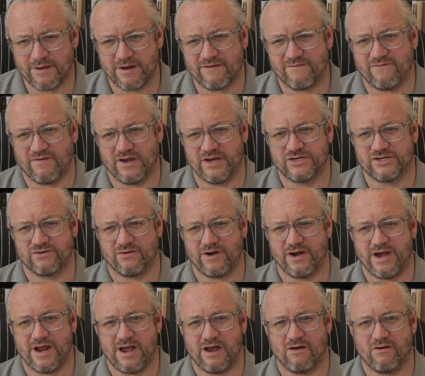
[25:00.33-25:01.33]
about inflation
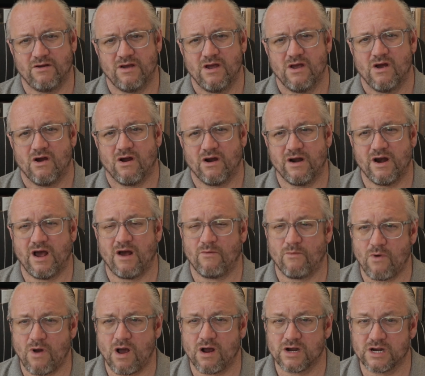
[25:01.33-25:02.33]
right now are not
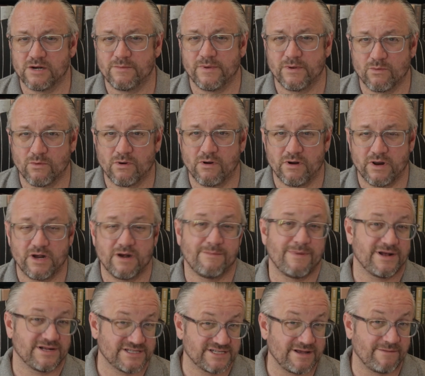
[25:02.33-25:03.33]
wrong to be worried
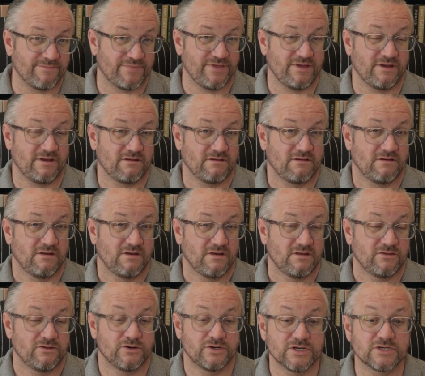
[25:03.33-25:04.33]
about something.
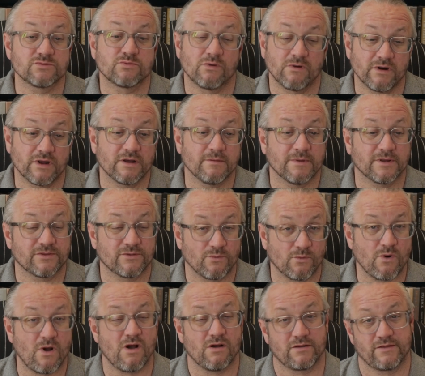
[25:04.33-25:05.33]
They're just worrying about the
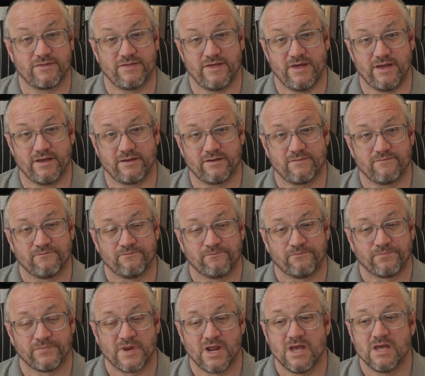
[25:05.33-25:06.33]
wrong thing.
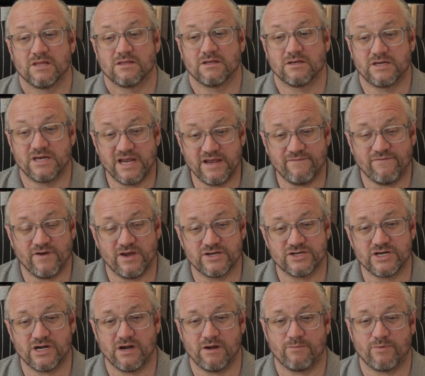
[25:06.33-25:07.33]
The
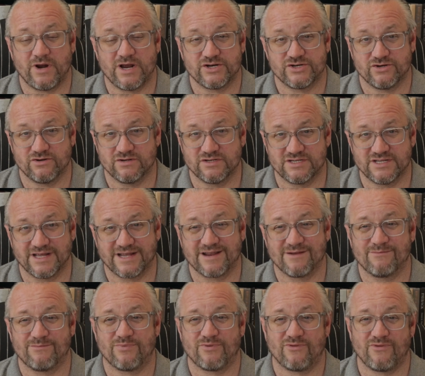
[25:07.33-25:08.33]
deflationary pressures that
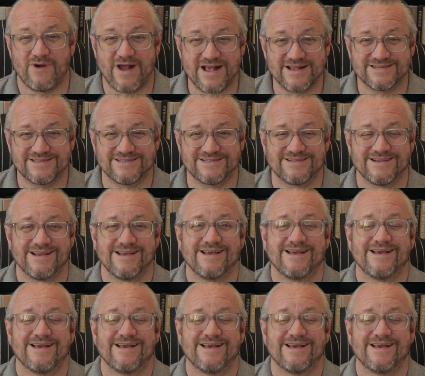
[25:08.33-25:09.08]
compress